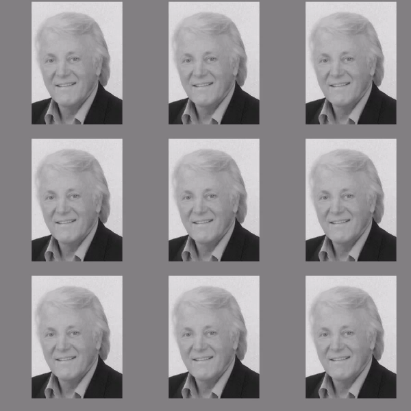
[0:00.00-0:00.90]

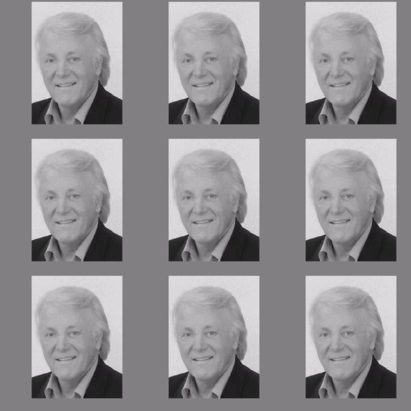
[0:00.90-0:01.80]

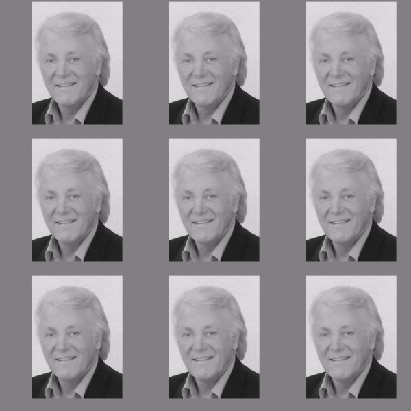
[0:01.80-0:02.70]

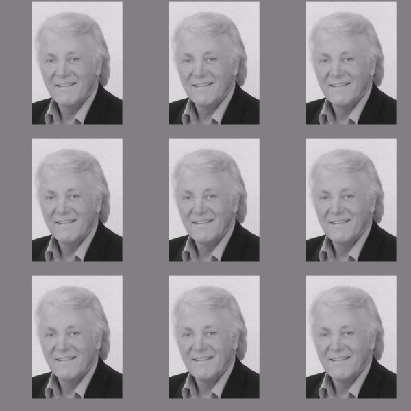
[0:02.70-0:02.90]
The face doesn't move, so there is nothing to read.